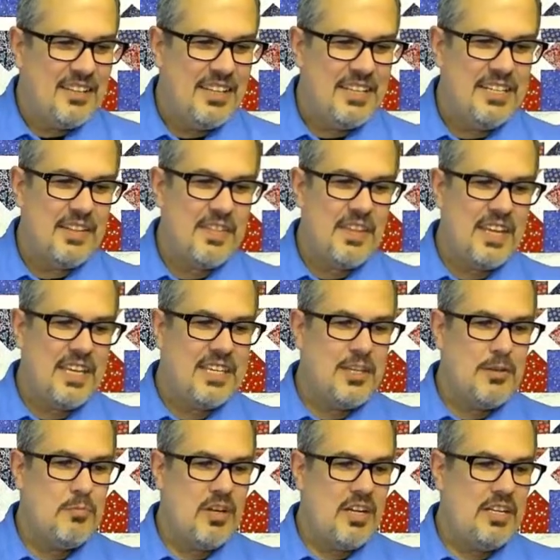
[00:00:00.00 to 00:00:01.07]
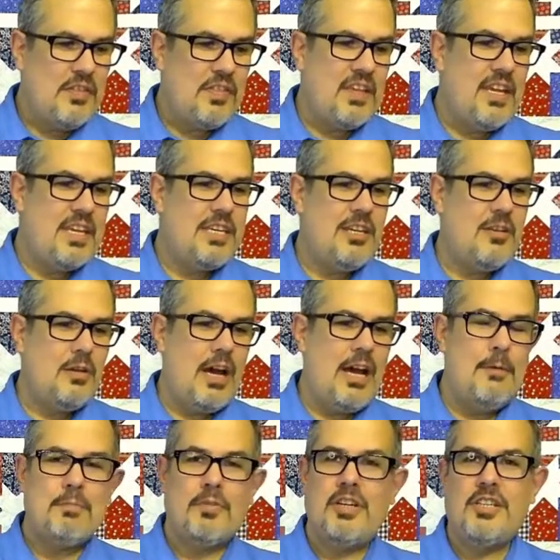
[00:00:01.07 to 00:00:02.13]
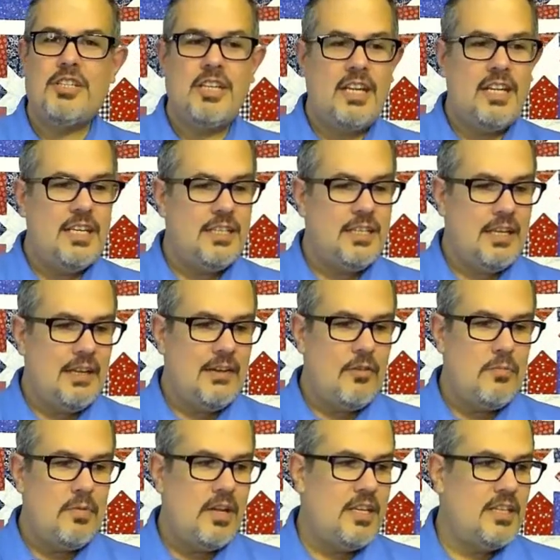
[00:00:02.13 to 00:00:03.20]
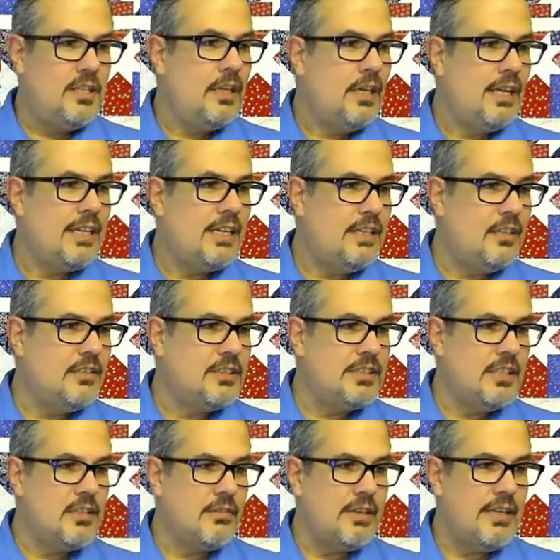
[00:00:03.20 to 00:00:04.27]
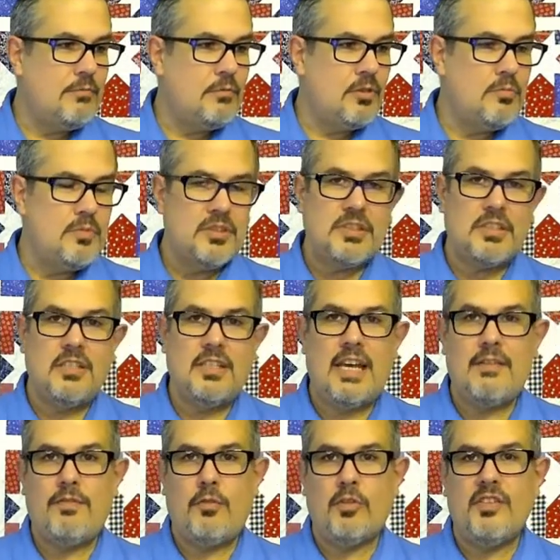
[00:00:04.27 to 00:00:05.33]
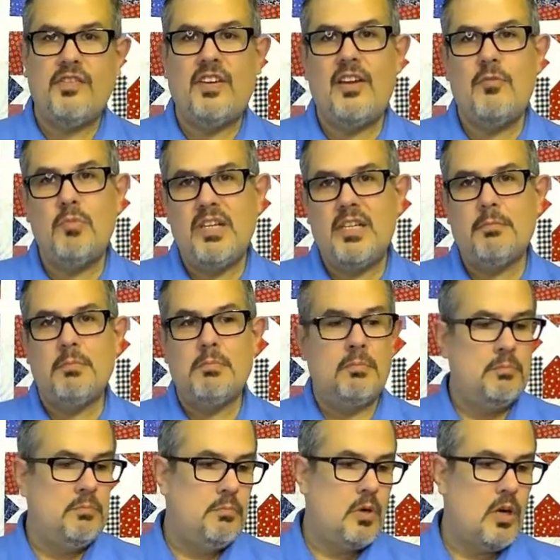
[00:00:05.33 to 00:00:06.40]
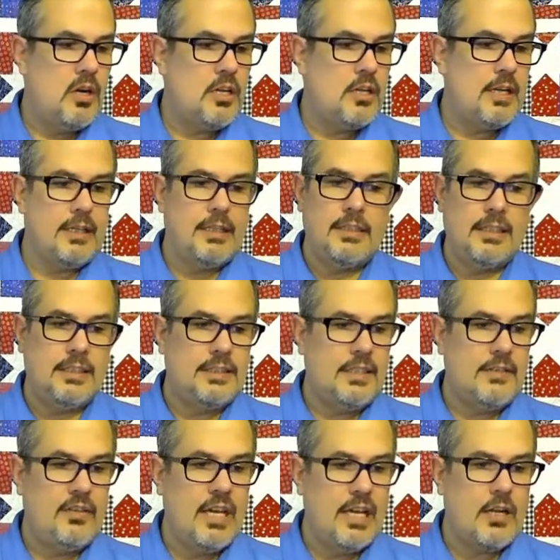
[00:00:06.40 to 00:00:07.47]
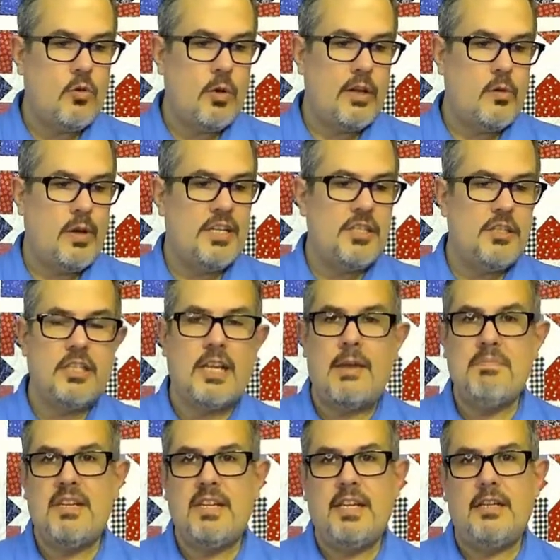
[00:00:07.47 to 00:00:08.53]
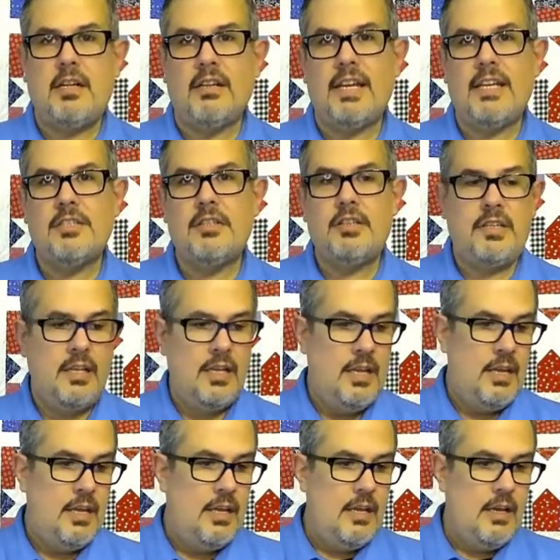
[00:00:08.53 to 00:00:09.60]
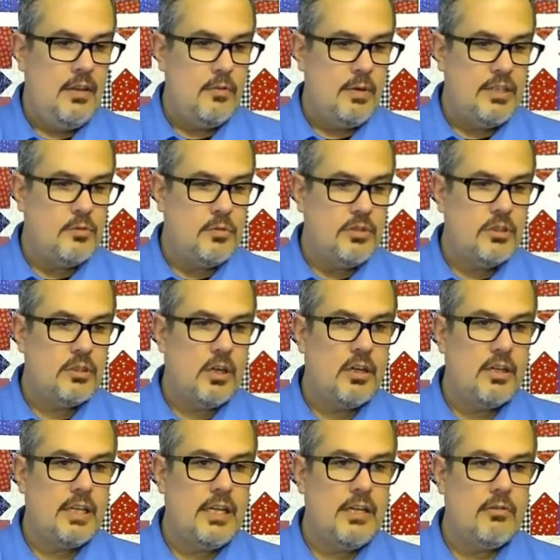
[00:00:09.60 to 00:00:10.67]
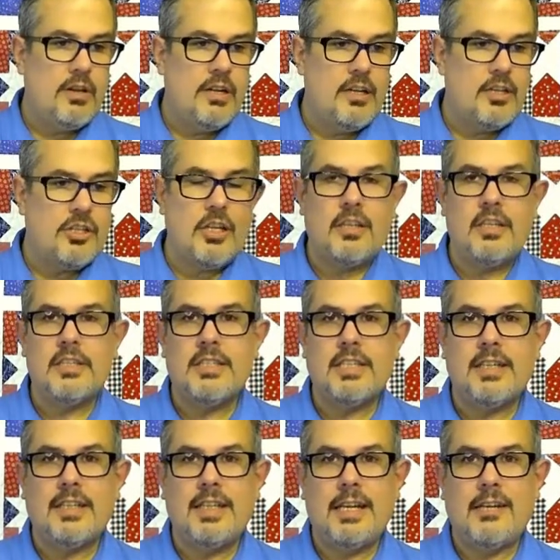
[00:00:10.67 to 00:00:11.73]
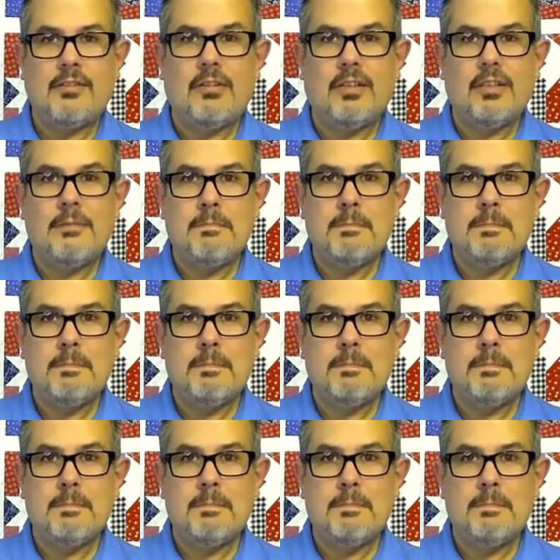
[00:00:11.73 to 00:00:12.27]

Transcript: Glenda, thank you. Brenda, thank you. I appreciate it, everybody. Again, I'll stick around. We're almost to that 45-minute mark. Like I said, if you got a quick question, type it in. I'll answer it. Otherwise, we'll start getting ready to shut this thing down.